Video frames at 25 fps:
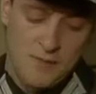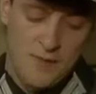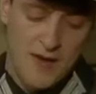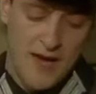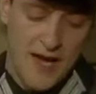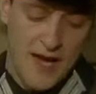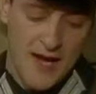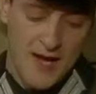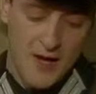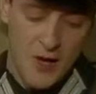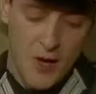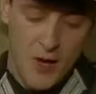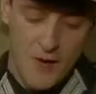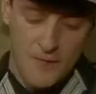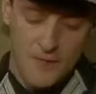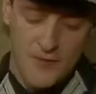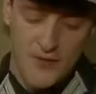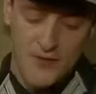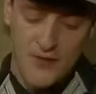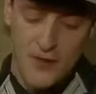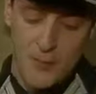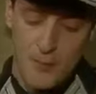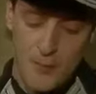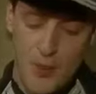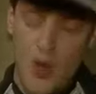Flying
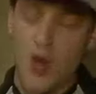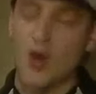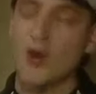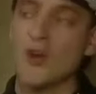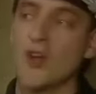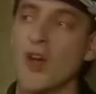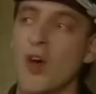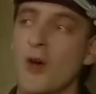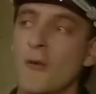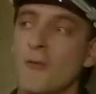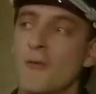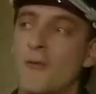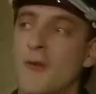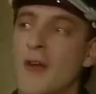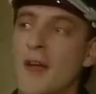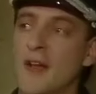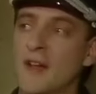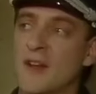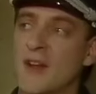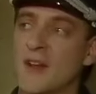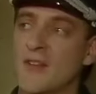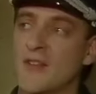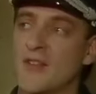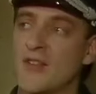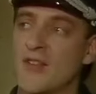Officer Pongo
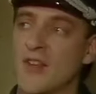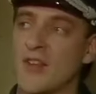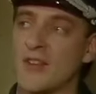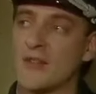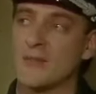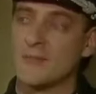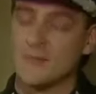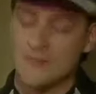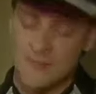Wilkinson.